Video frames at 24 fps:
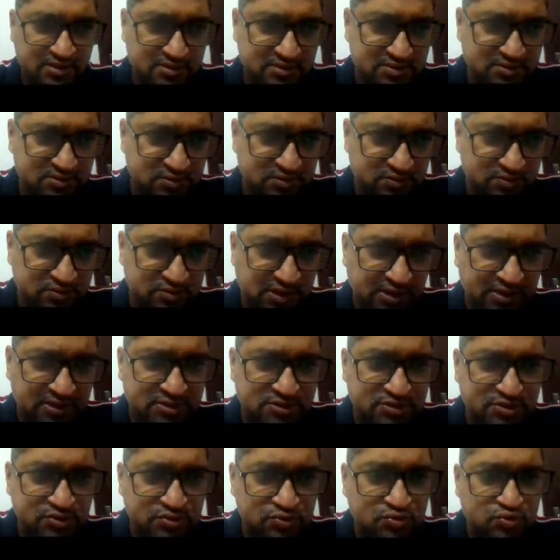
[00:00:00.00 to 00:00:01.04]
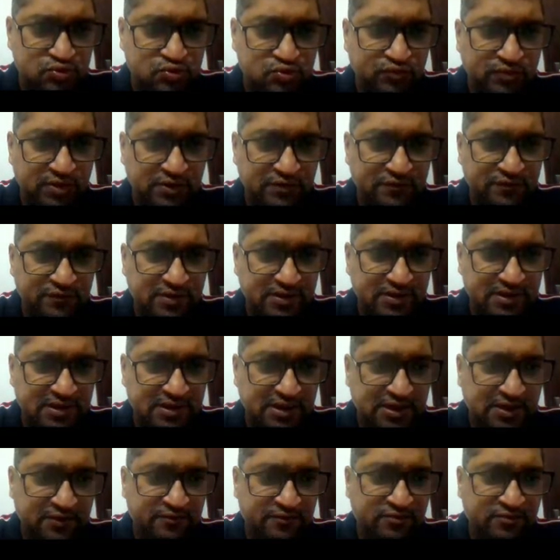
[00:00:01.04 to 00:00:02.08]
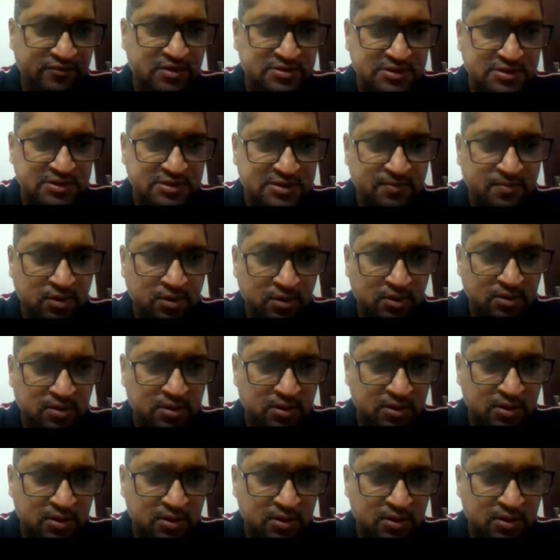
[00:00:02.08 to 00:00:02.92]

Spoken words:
So that is used to verify every single block,